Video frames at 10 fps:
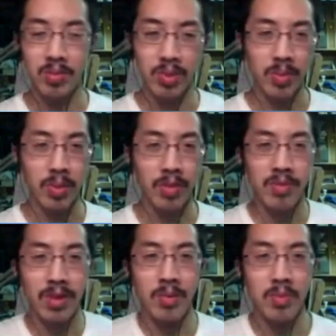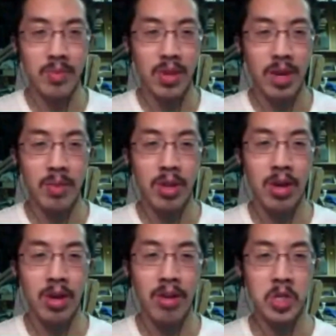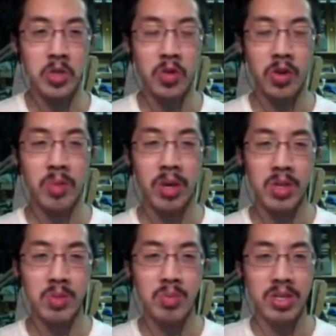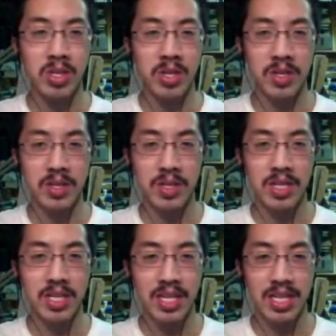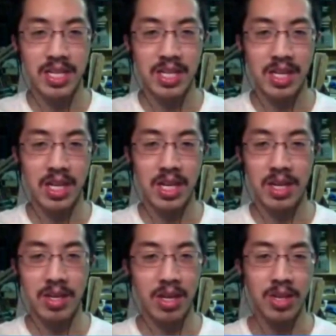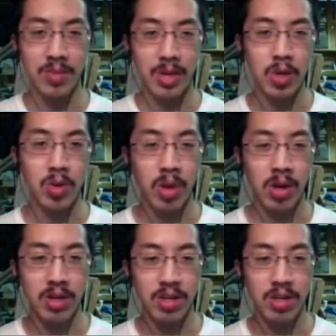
I'm a bit I'm I'm a lot frustrated by this, but uh, th- uh, nothing we can do about it.